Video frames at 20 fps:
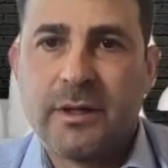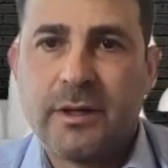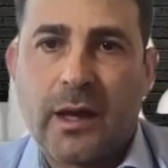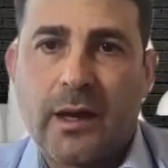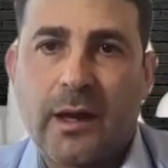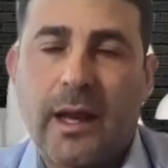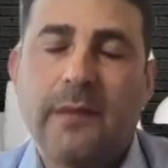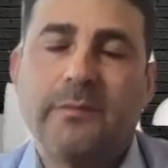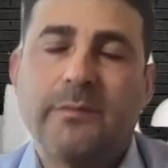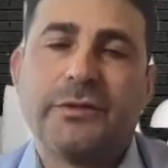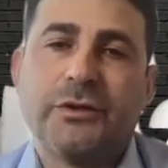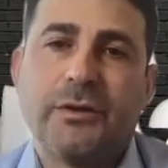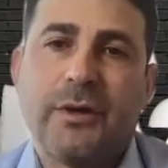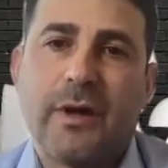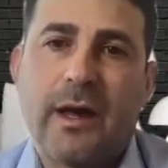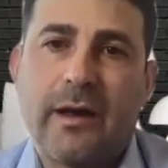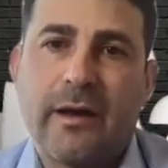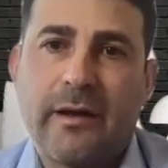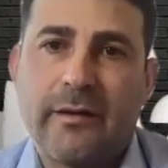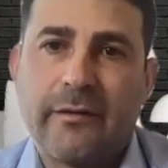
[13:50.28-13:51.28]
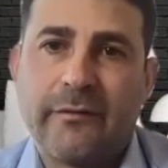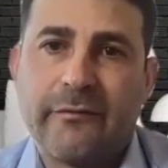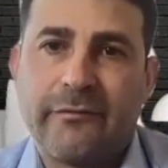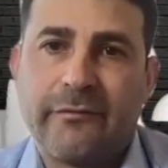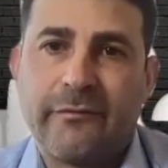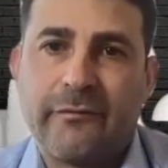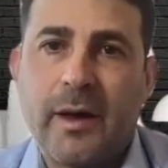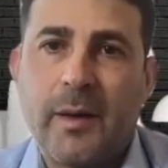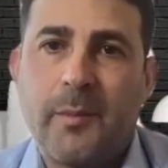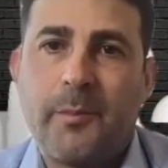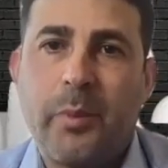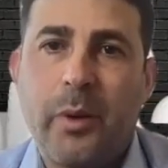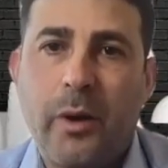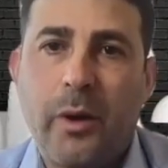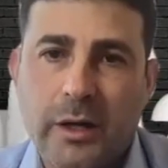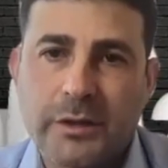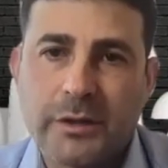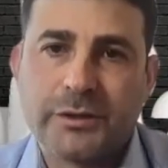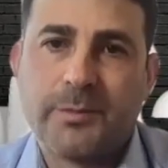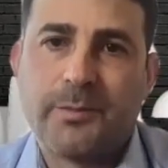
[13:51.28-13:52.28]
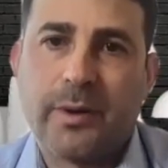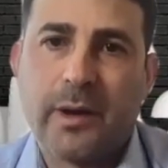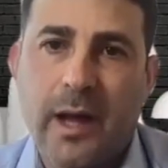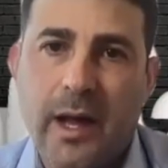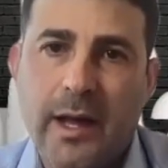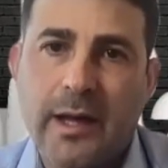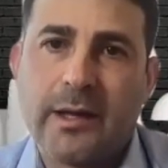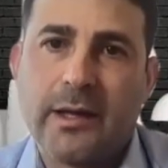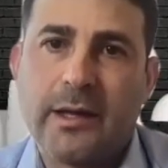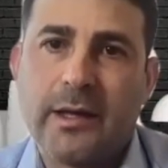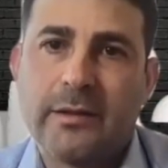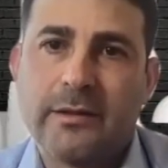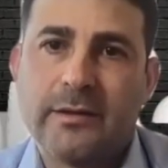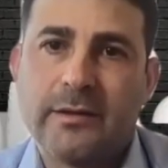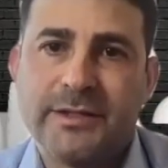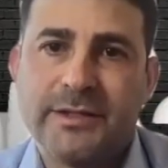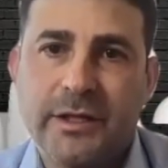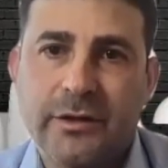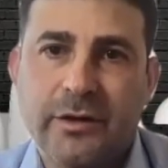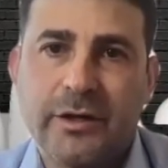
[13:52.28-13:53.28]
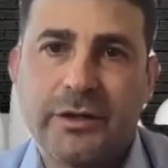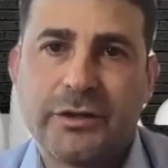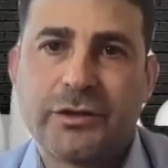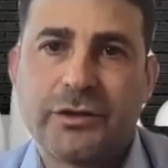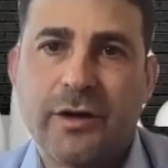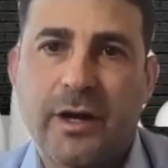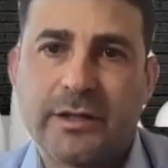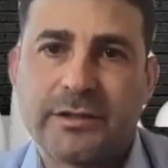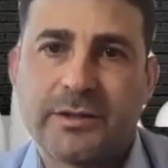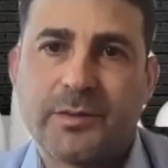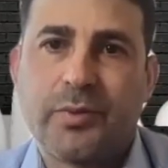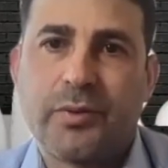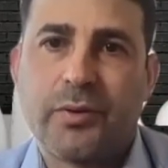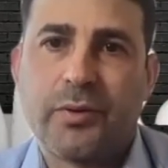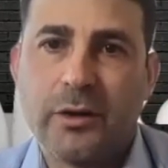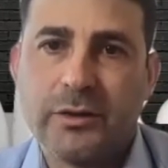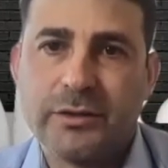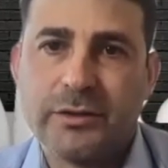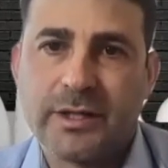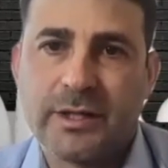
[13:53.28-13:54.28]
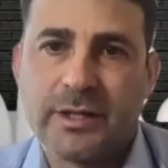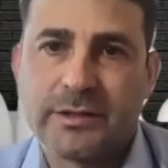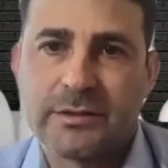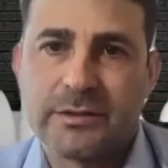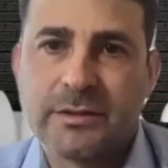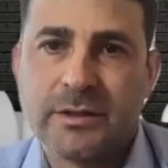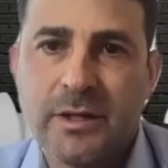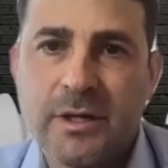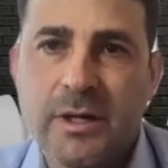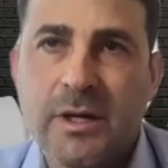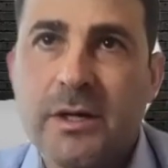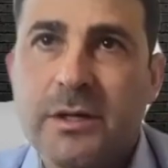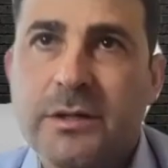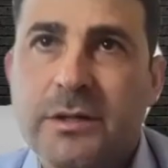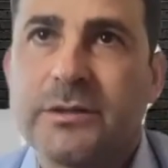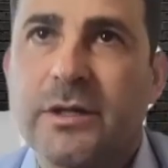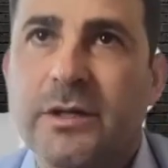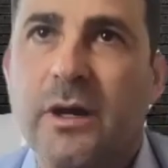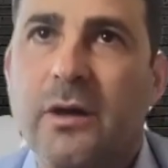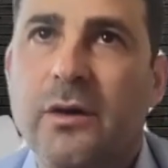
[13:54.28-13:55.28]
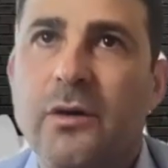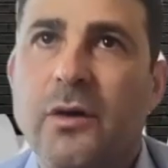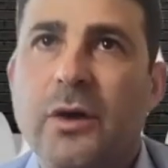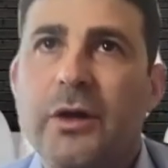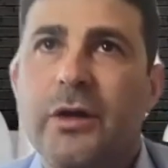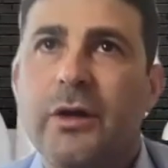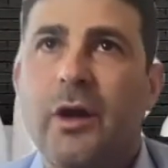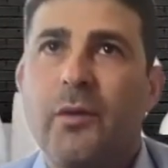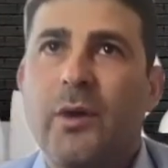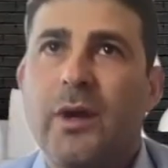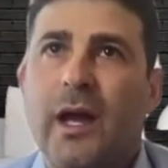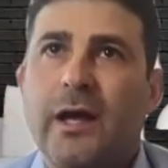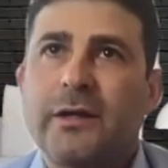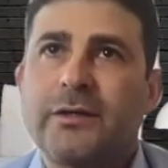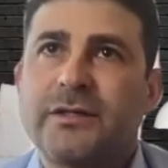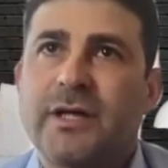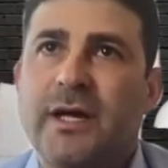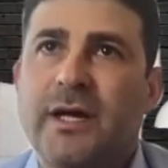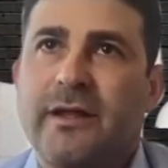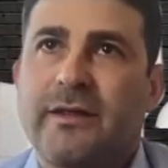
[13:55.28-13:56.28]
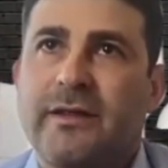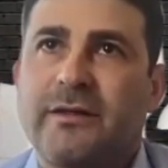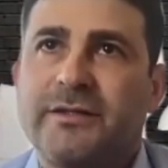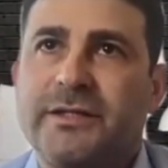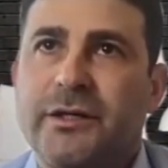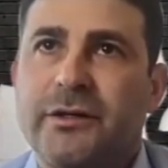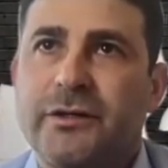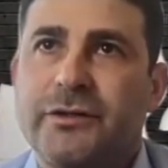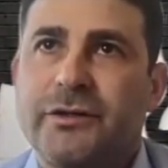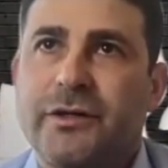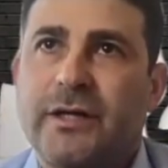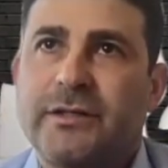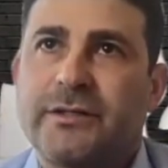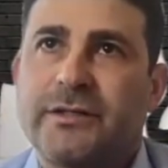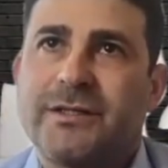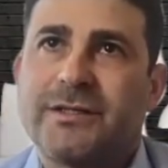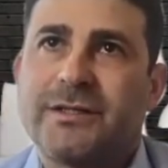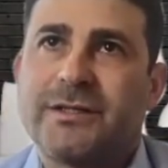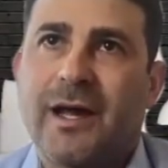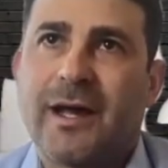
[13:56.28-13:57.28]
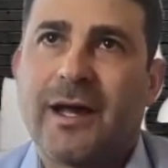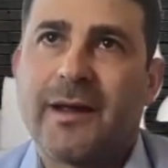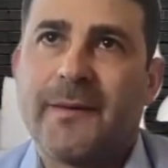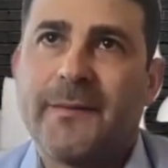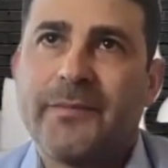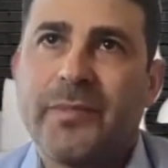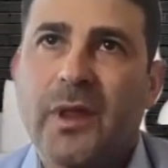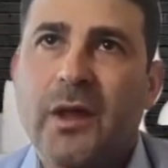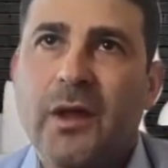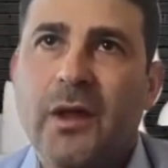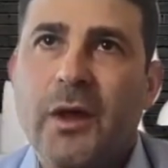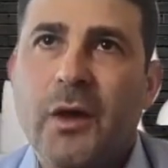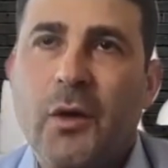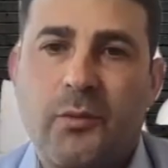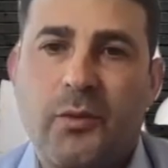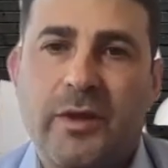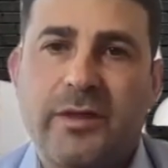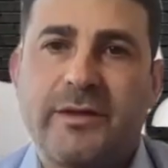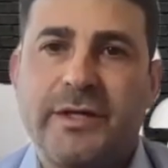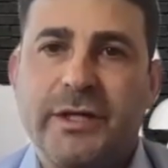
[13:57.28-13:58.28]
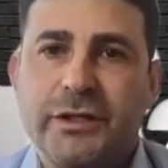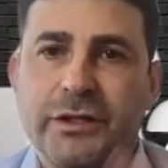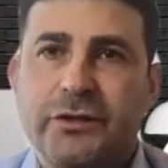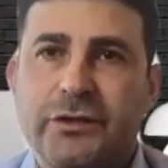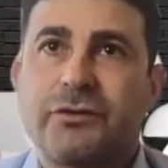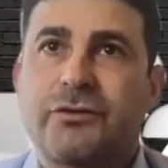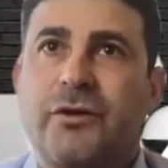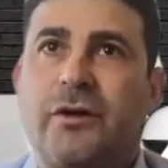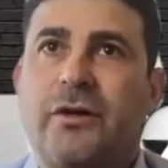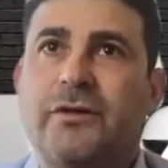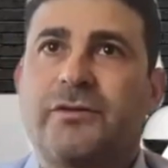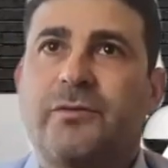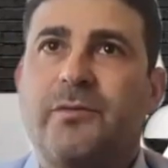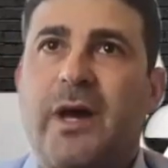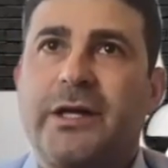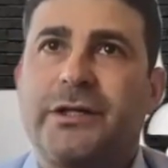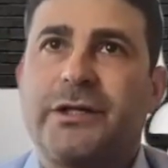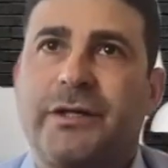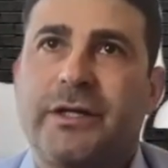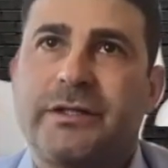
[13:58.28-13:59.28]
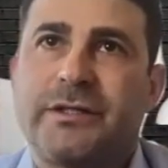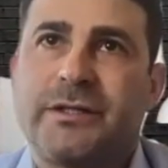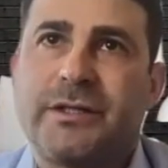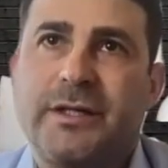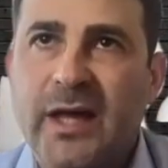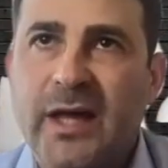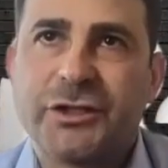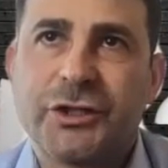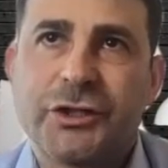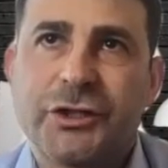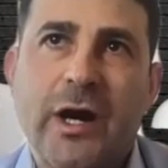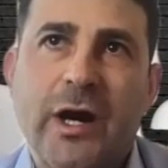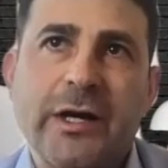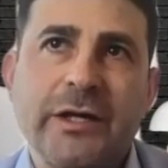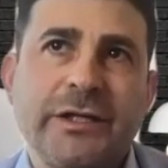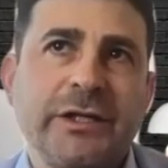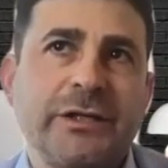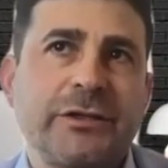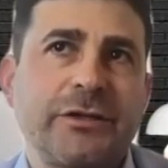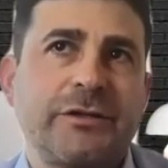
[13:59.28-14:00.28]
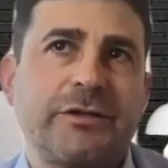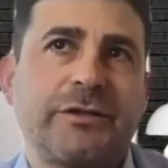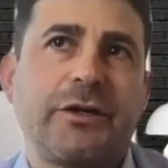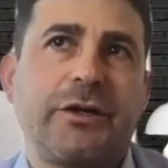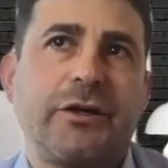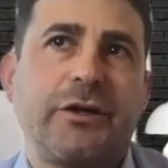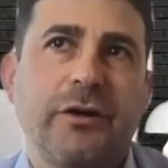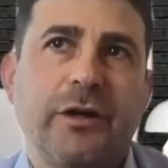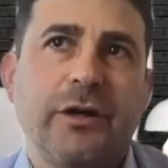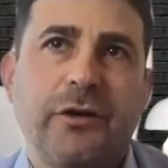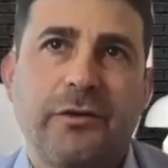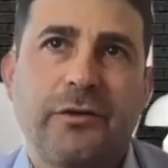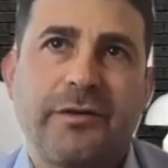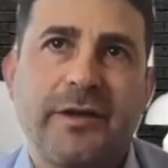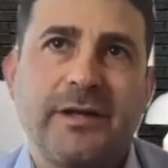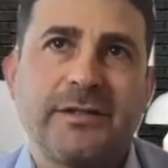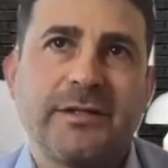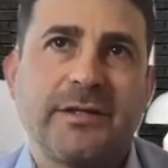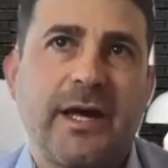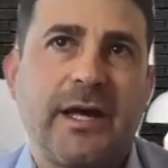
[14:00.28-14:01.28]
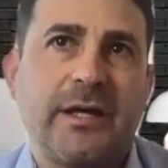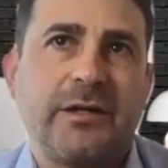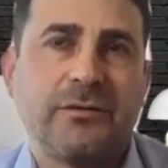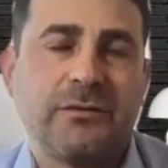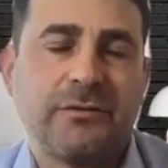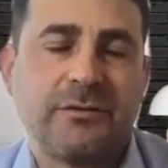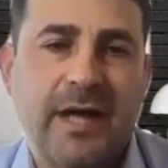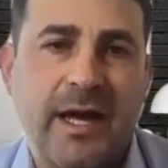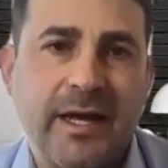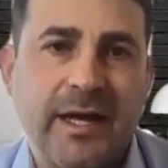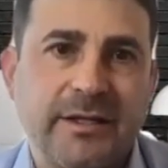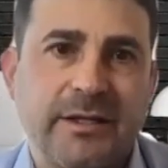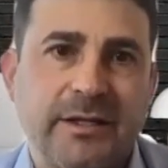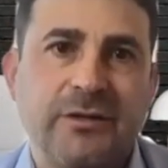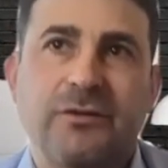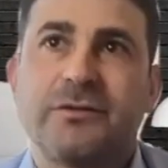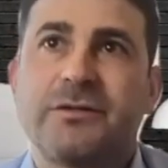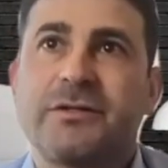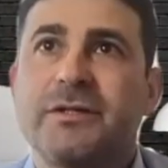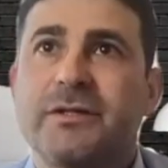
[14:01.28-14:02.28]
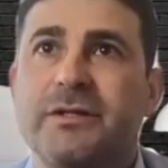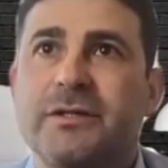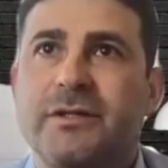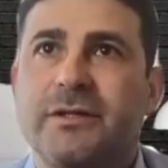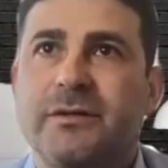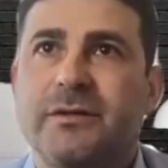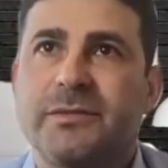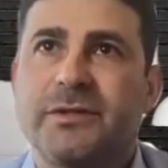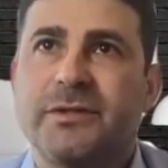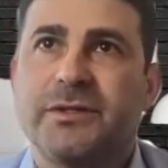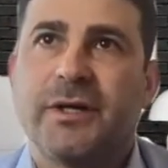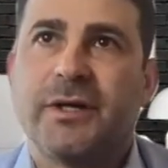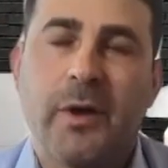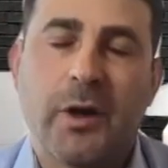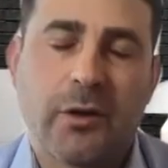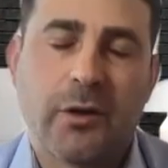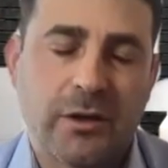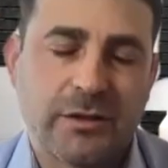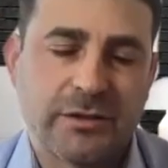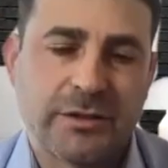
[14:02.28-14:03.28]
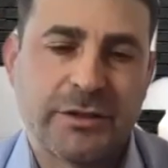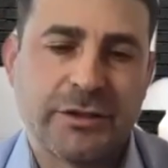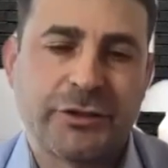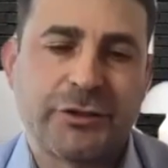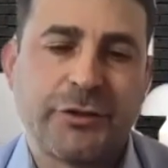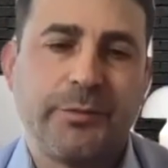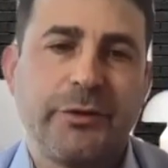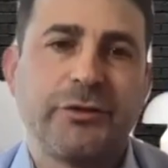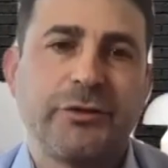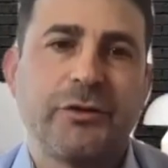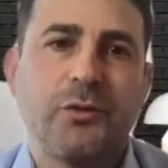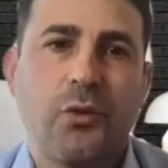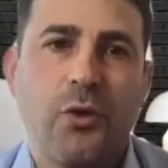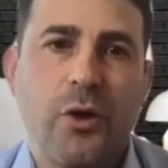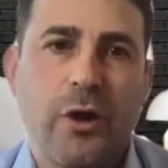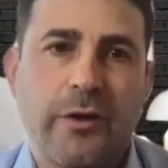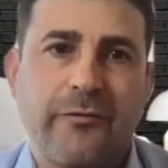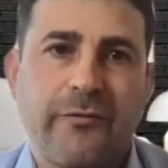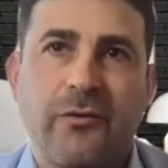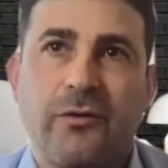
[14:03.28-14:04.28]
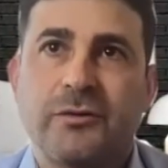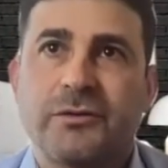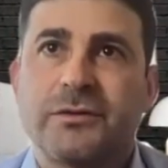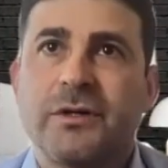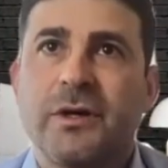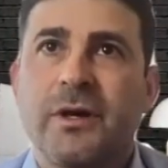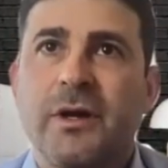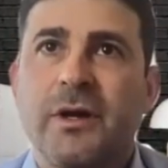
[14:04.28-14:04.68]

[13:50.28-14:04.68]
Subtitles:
claim to have a part to play in the zero trust process. Okay. So we like to say that the zero trust is like with digital transformation, it's a strategy to secure and authenticate your data and your systems across a distributed workforce